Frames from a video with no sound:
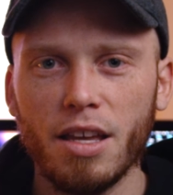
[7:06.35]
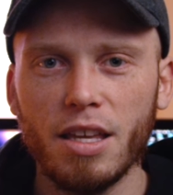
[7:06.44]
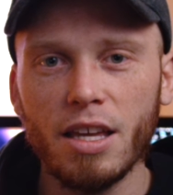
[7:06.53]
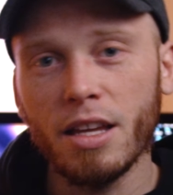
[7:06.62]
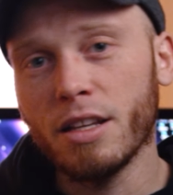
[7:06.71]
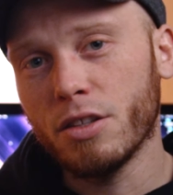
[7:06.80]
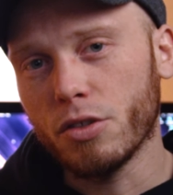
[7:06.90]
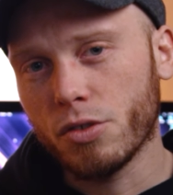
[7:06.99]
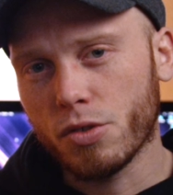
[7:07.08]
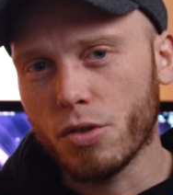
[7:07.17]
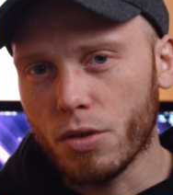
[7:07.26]
in the
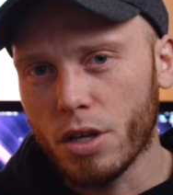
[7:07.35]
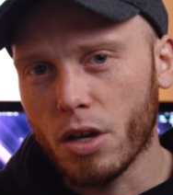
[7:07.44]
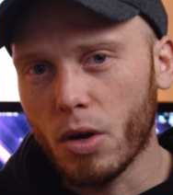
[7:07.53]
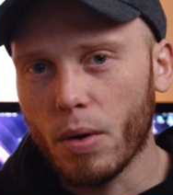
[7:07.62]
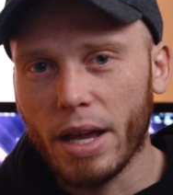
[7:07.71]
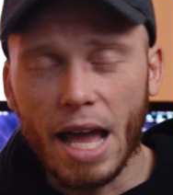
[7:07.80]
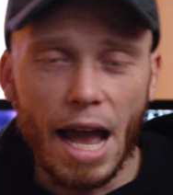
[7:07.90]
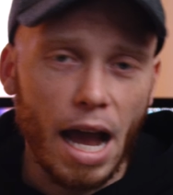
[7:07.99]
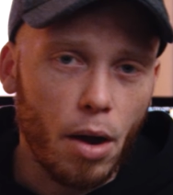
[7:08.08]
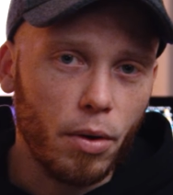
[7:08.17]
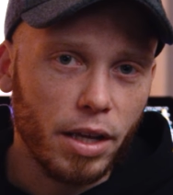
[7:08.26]
studio and
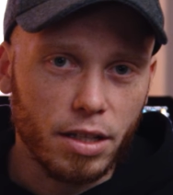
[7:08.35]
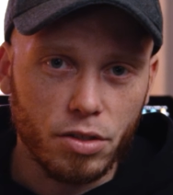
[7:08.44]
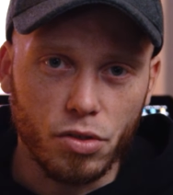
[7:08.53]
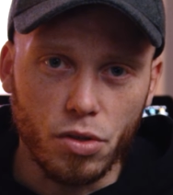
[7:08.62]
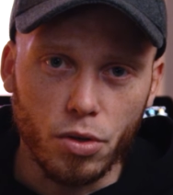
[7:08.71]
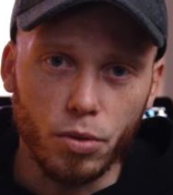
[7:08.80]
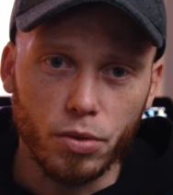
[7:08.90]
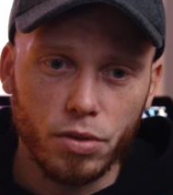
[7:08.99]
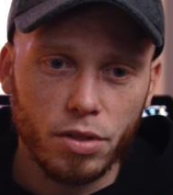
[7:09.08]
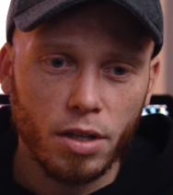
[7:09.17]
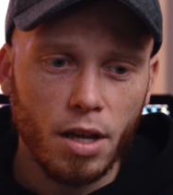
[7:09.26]
how it gets
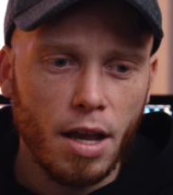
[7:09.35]
used.